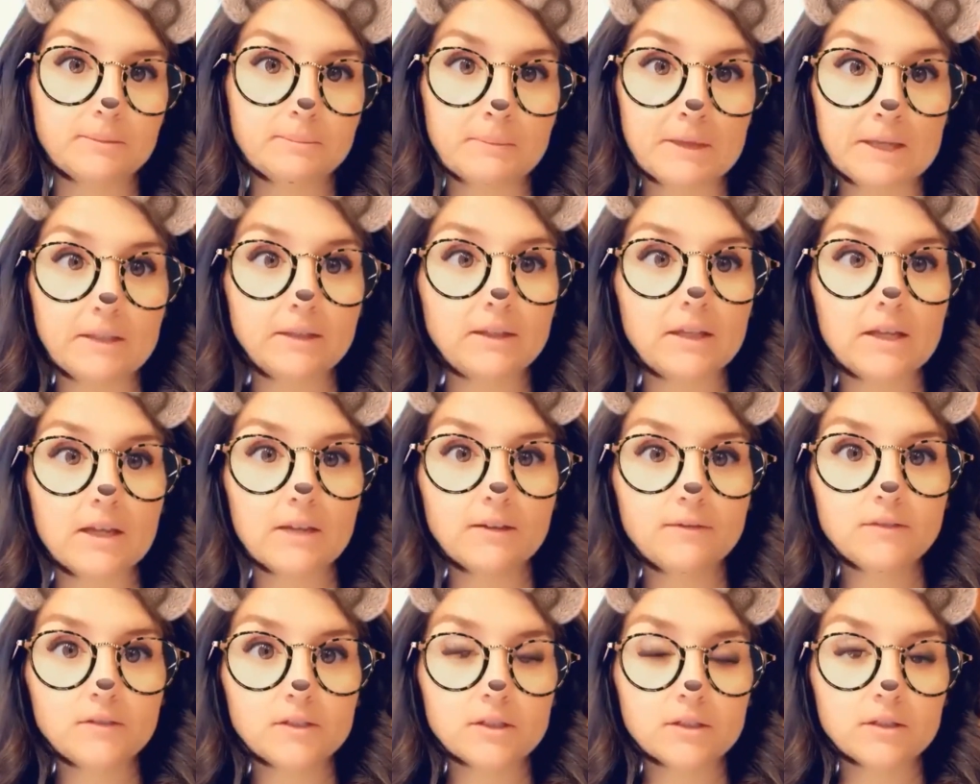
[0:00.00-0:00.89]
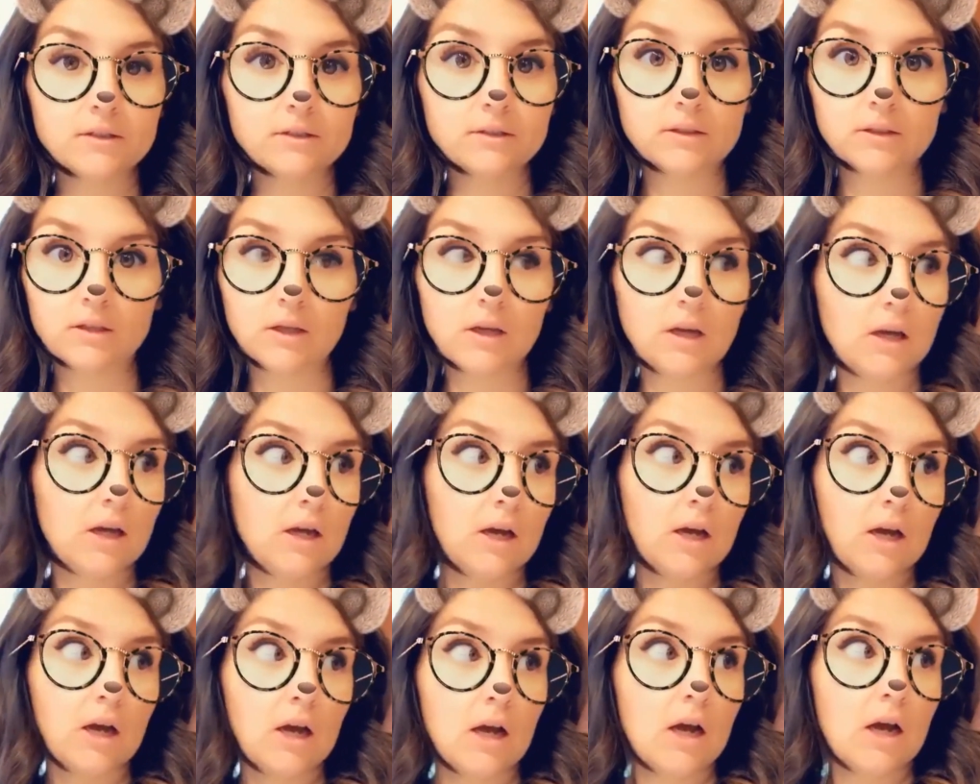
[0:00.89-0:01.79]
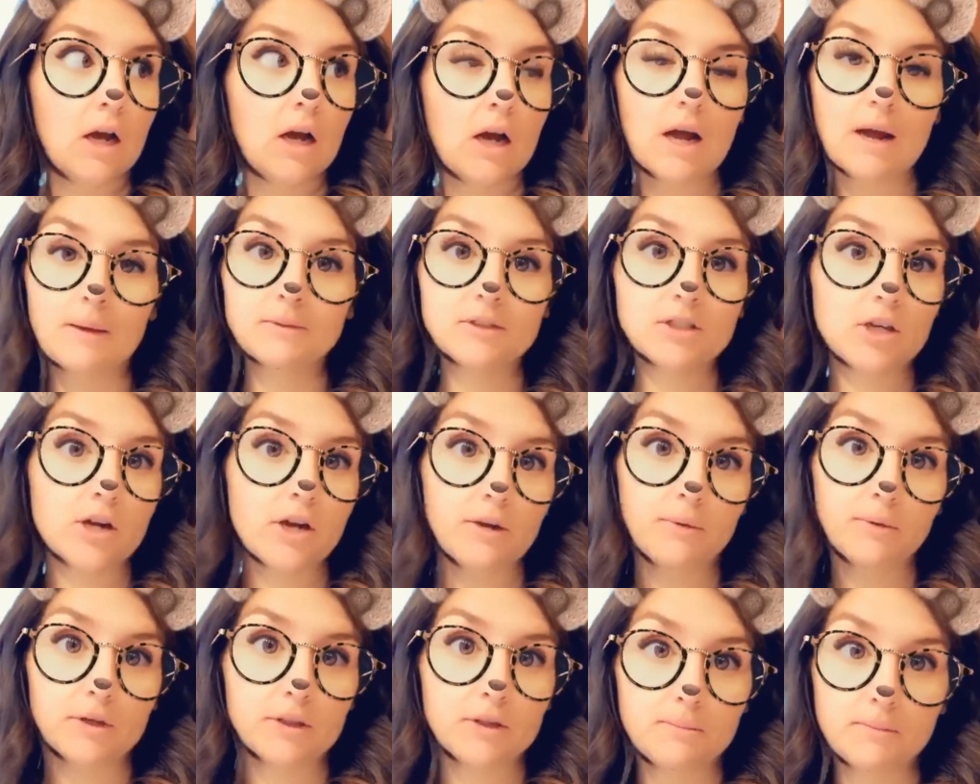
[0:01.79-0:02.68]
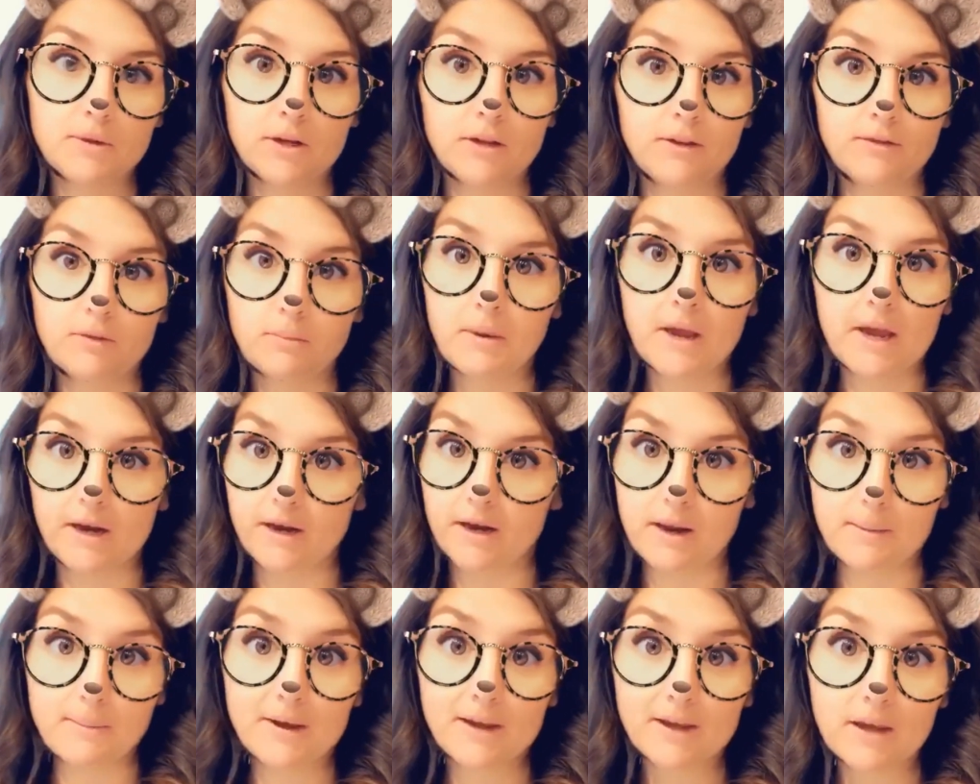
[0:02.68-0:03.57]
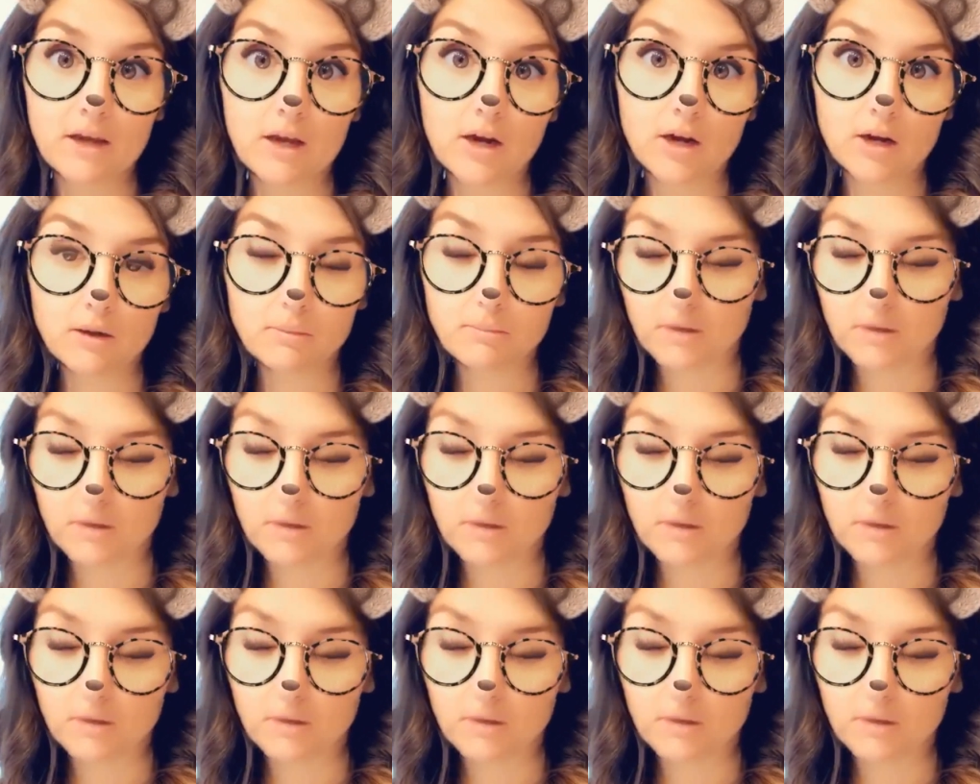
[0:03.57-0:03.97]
mint leaves. I'm sorry we're in the middle of a pandemic here,